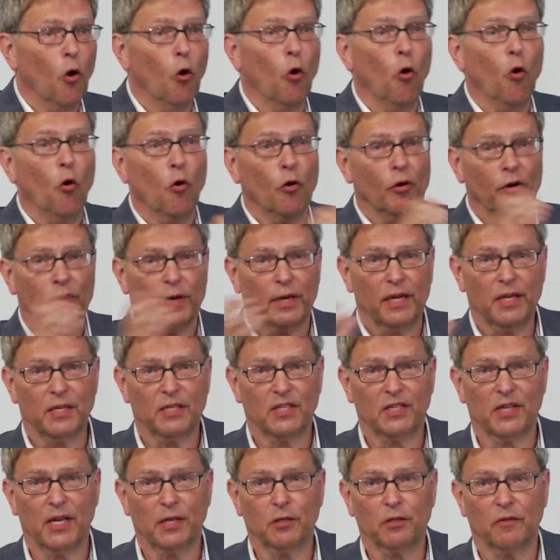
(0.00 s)
or a
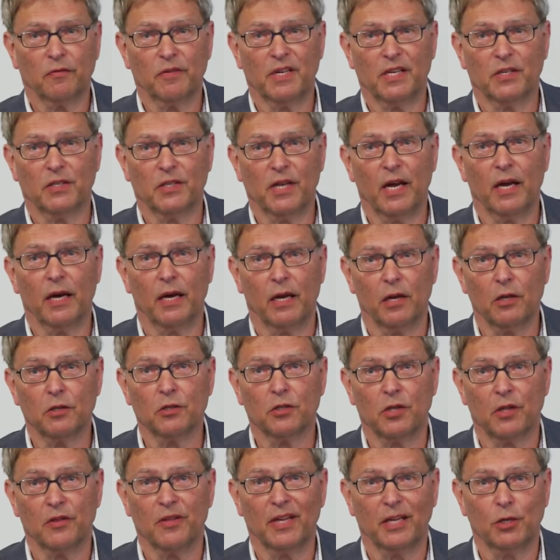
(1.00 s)
set of
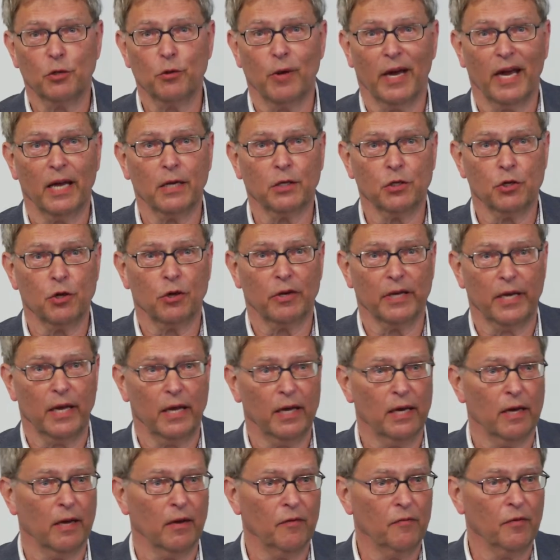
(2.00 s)
desires that you actually
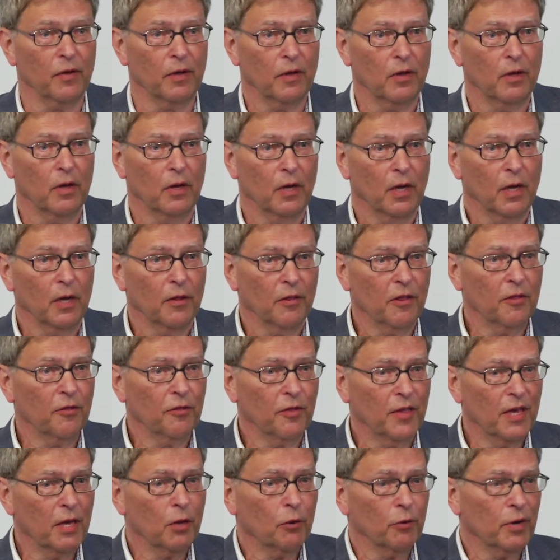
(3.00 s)
have. The
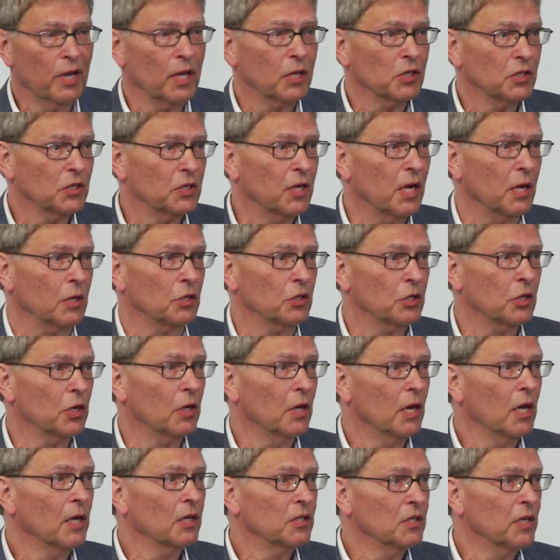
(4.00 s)
theory as
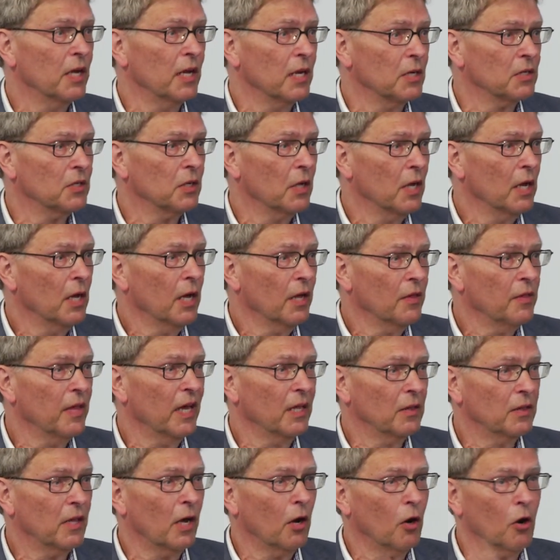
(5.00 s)
such says
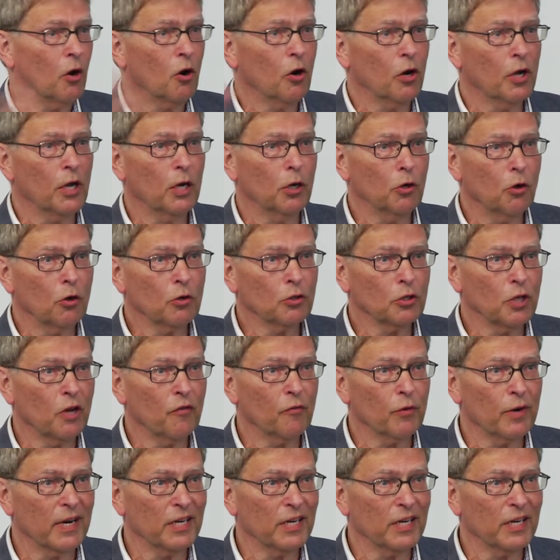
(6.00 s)
that there are a lot of